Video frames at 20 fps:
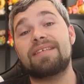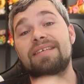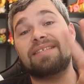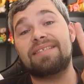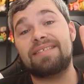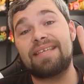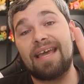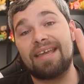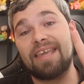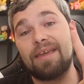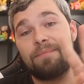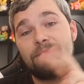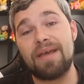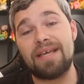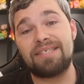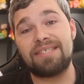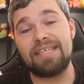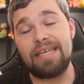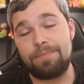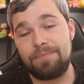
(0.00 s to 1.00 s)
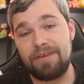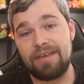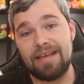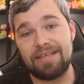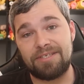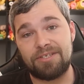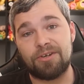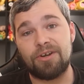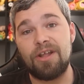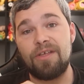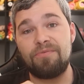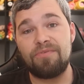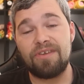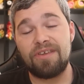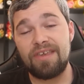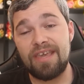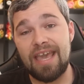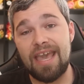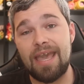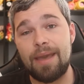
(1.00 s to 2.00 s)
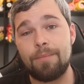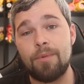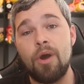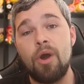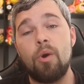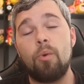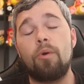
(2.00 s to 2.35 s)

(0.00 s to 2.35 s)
the second best DPSer in the game.